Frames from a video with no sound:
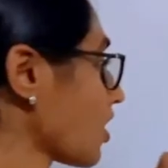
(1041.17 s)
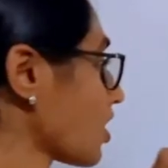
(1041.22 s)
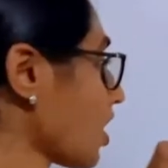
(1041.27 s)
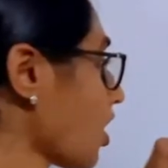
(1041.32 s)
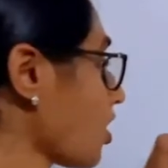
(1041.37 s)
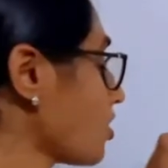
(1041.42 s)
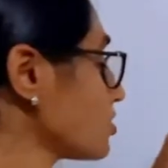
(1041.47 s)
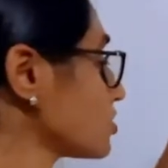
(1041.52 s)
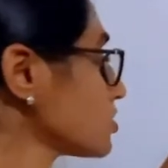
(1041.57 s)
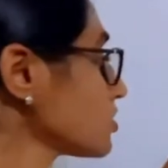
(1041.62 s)

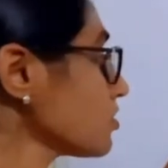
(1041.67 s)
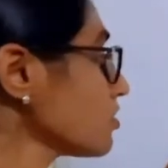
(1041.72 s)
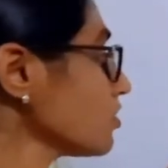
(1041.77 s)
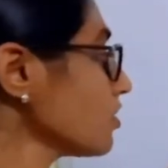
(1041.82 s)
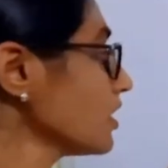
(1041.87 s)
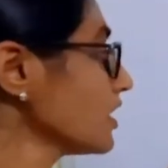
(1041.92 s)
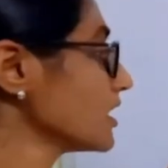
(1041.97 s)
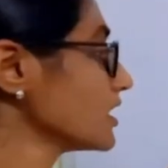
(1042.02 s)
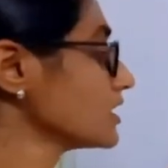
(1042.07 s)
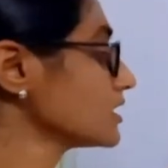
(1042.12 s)
also
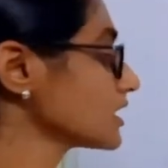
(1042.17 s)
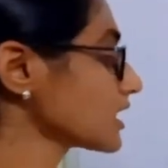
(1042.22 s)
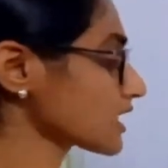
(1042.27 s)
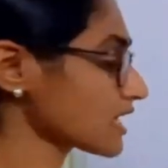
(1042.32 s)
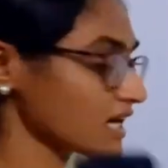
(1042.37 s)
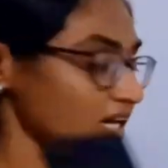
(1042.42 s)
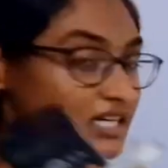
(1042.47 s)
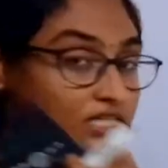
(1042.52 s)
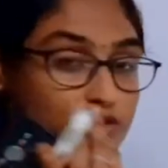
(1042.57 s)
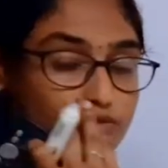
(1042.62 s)
in the
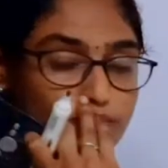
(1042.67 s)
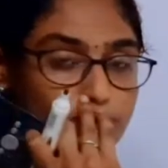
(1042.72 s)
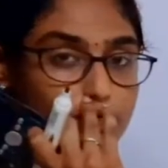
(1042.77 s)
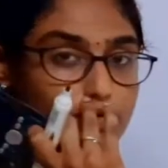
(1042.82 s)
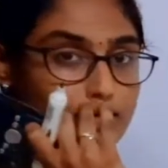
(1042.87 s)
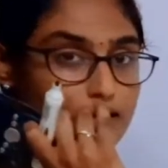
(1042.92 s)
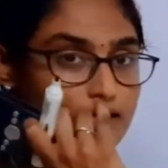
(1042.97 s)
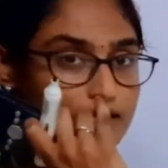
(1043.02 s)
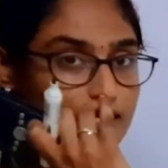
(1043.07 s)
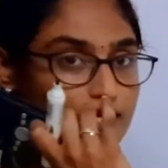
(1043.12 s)
case
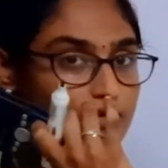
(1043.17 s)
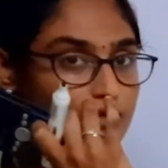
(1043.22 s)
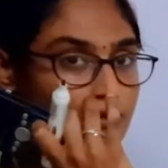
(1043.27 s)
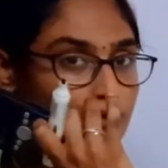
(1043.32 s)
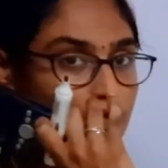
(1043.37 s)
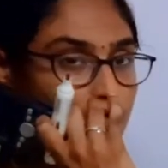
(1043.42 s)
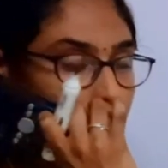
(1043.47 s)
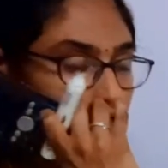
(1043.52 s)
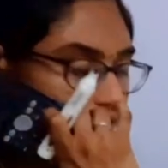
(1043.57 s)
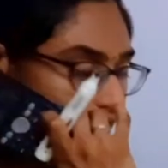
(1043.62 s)
where you
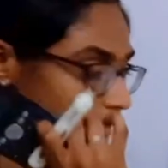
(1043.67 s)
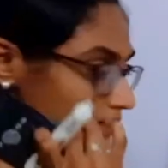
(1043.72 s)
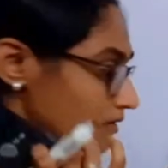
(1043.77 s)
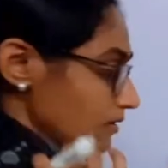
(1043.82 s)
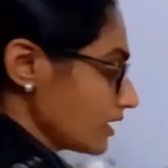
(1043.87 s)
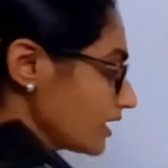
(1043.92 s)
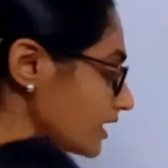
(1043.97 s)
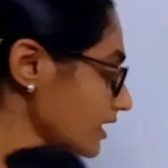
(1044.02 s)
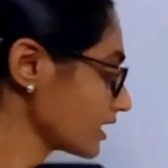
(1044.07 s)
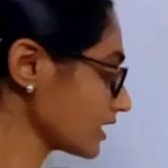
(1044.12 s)
are
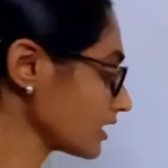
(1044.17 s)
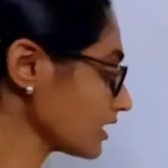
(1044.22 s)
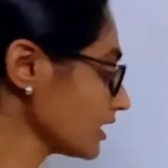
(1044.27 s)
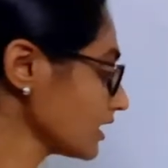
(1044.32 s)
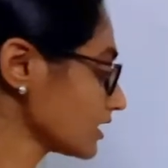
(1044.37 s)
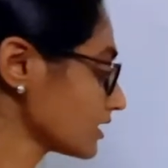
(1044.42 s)
calculating